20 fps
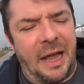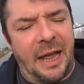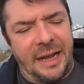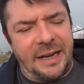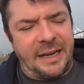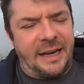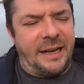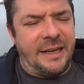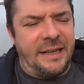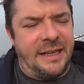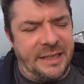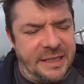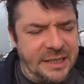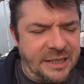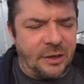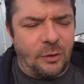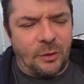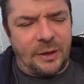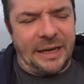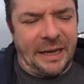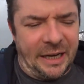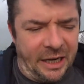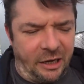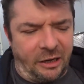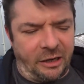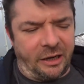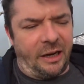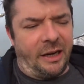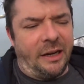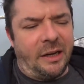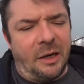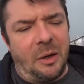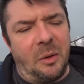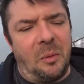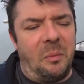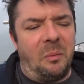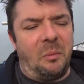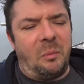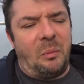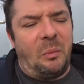I, I need to go get a haircut.
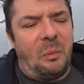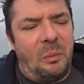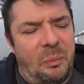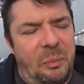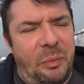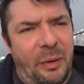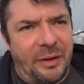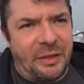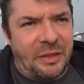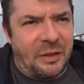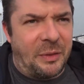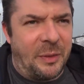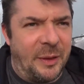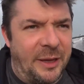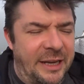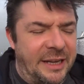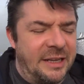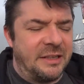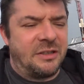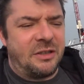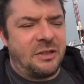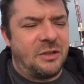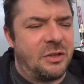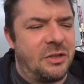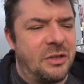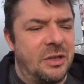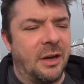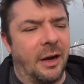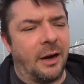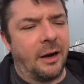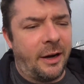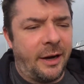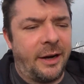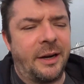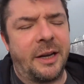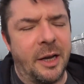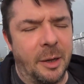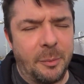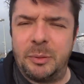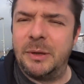But the thing is, is our
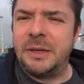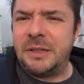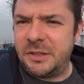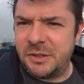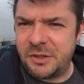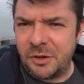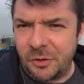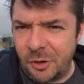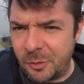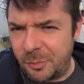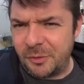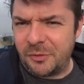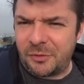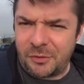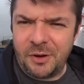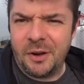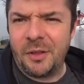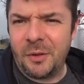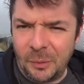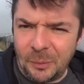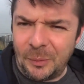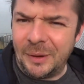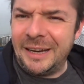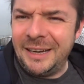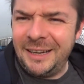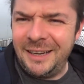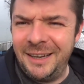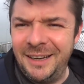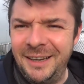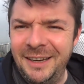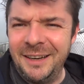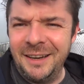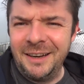haircut places don't open for another week.